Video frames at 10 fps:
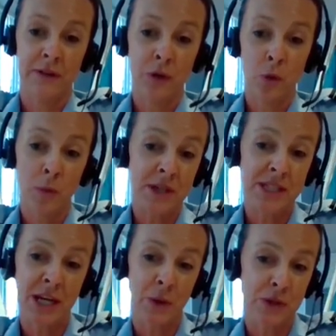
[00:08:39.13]
if you want me
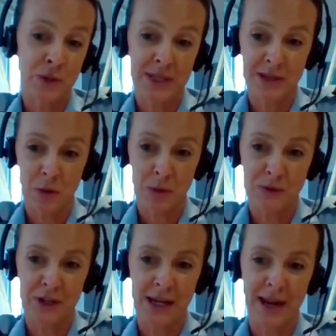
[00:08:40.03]
to go on to
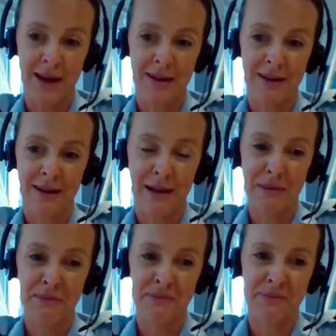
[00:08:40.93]
examples, I
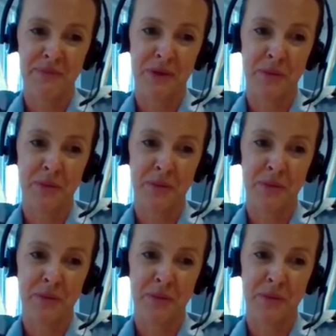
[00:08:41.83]
can.